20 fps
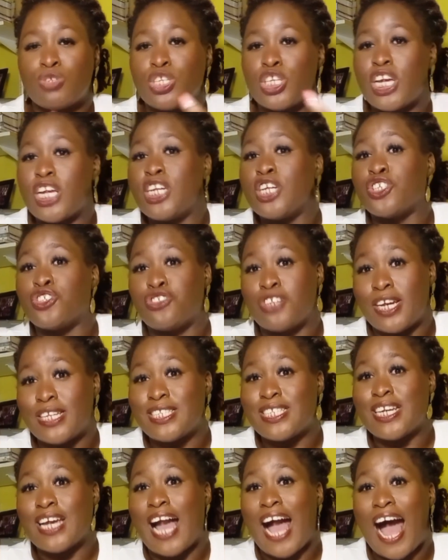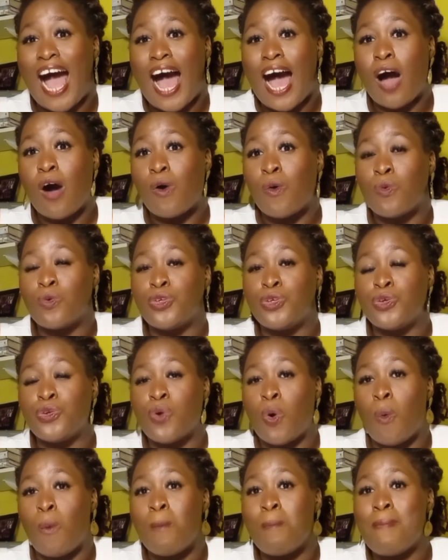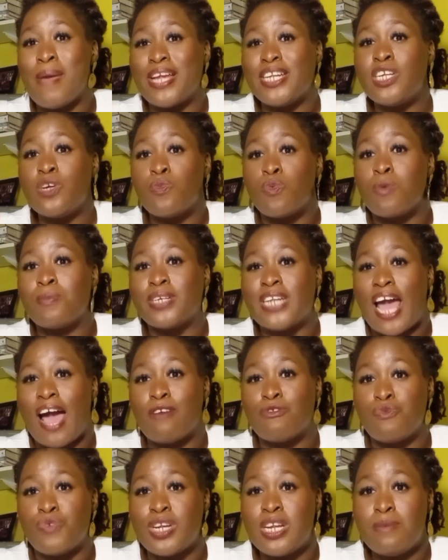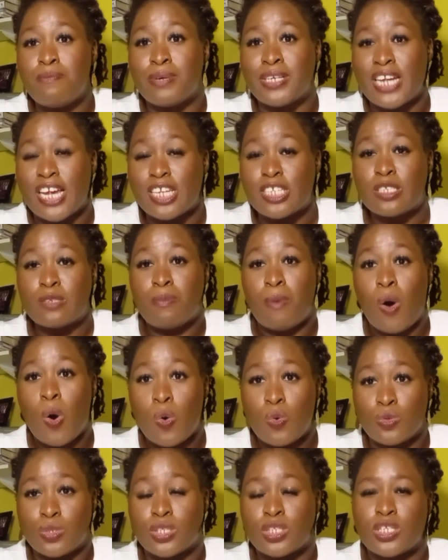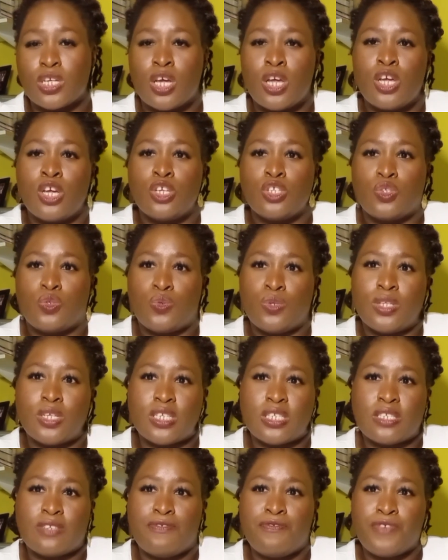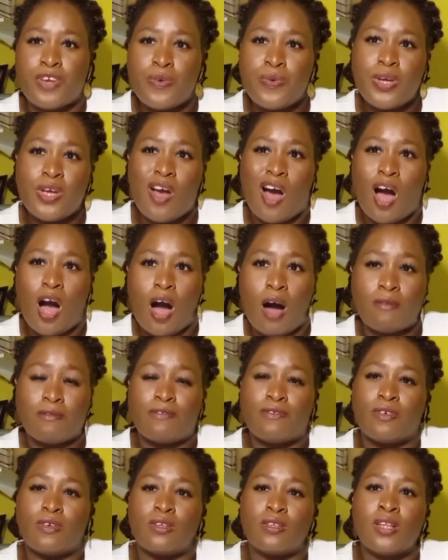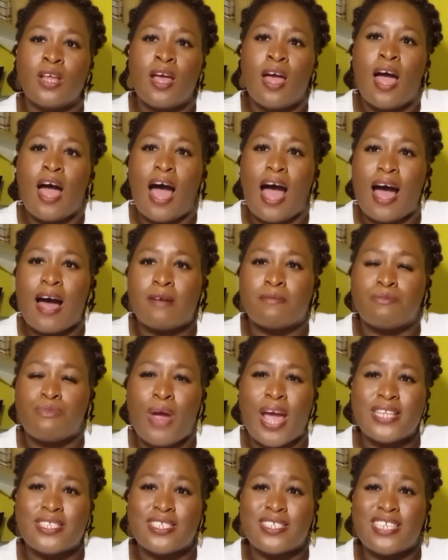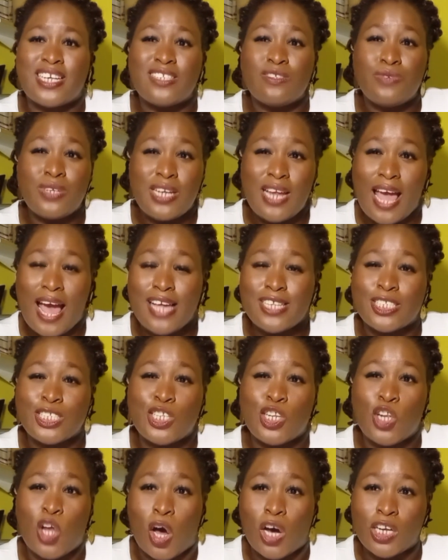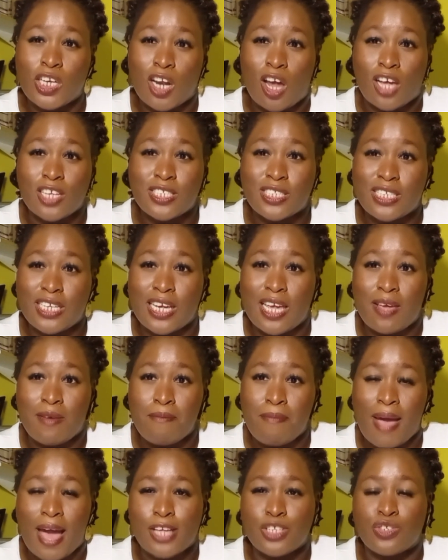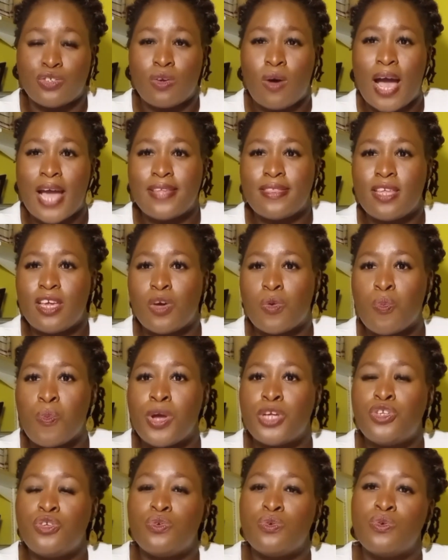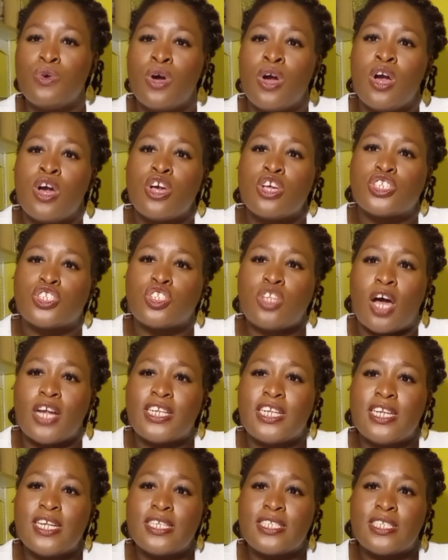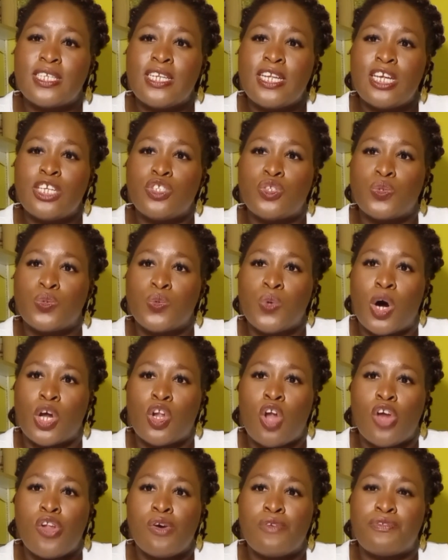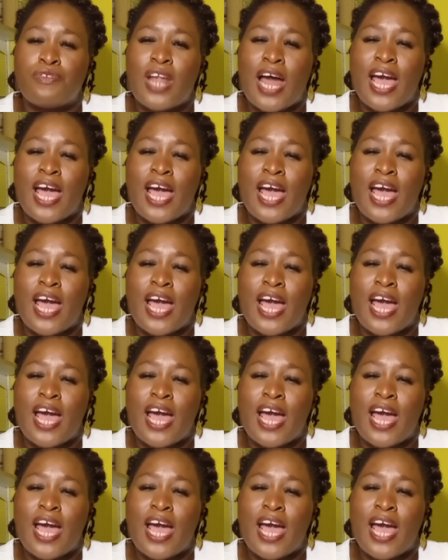illustrating how many women have really been exposed to this very harmful practice that really has long-lasting impact. I think when you start listening to a lot of